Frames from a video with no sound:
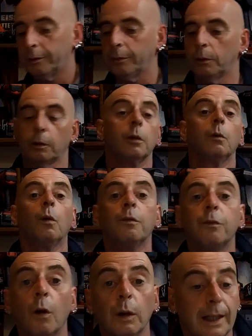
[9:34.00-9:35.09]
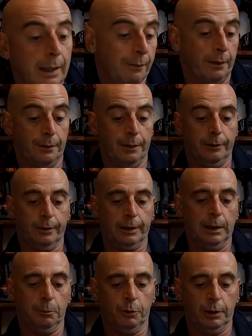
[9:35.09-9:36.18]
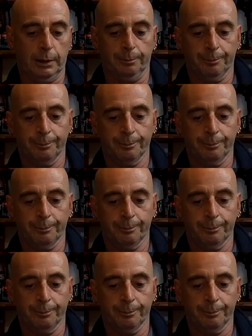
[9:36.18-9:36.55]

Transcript: the floor. Won't fall any further, as I keep saying.